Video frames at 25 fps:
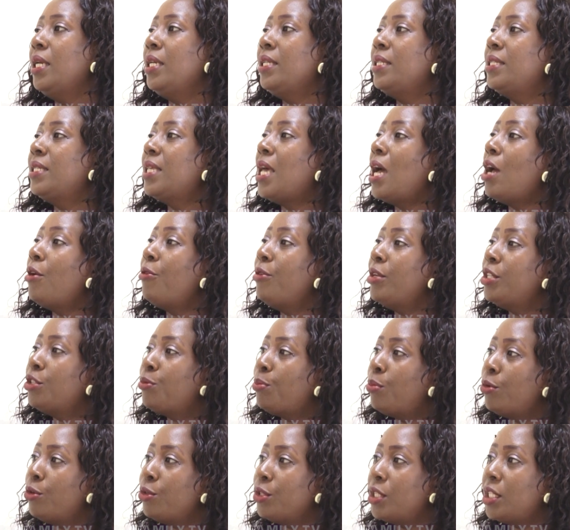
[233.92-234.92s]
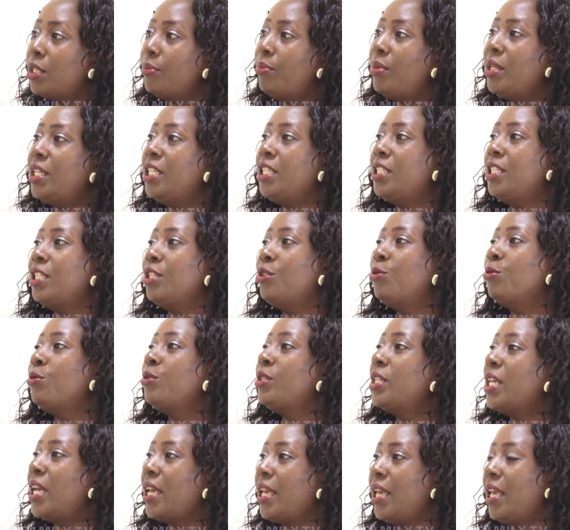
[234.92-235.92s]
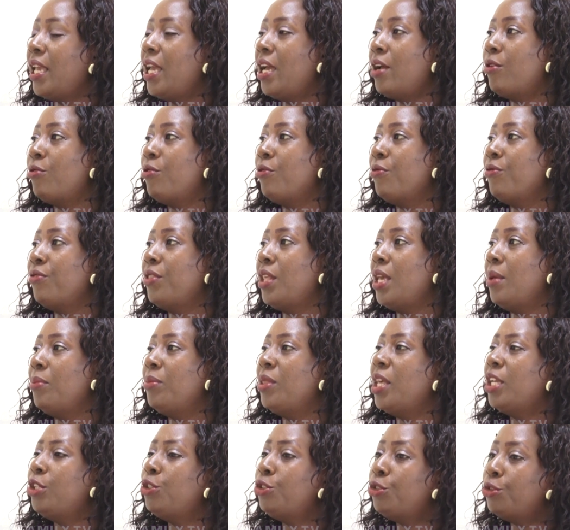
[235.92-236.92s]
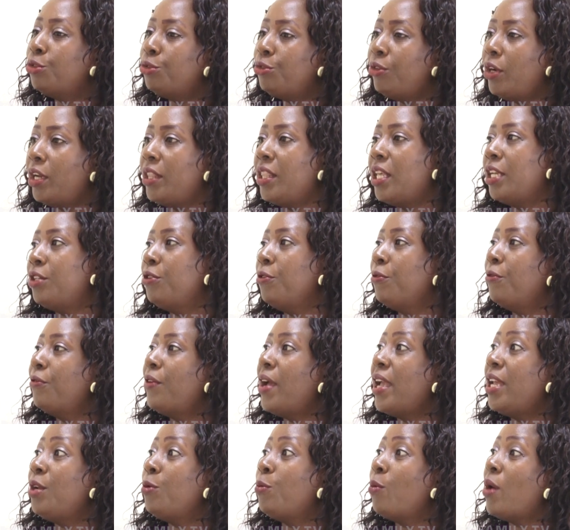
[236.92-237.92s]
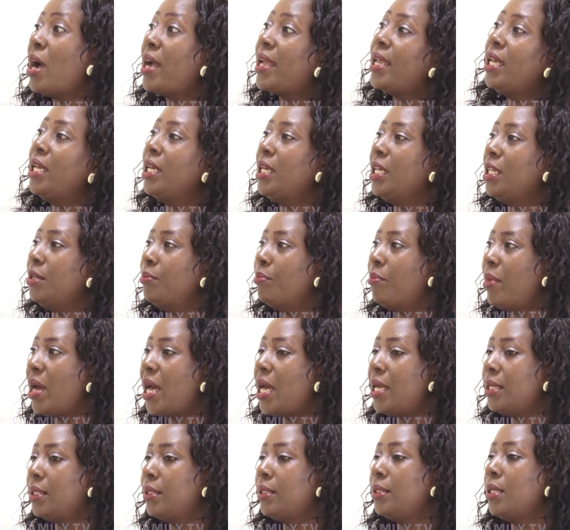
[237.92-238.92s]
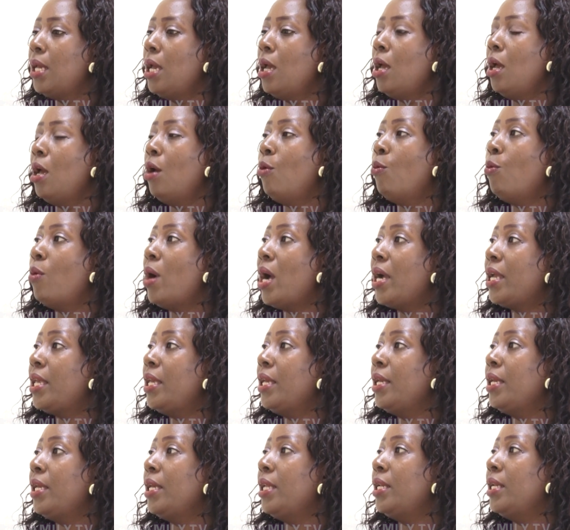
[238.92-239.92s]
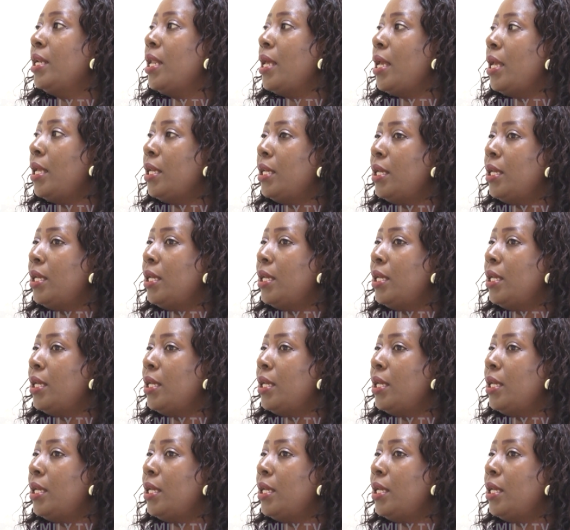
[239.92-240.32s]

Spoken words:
it's our responsibility to take care of them. The children that you find working in bars, working in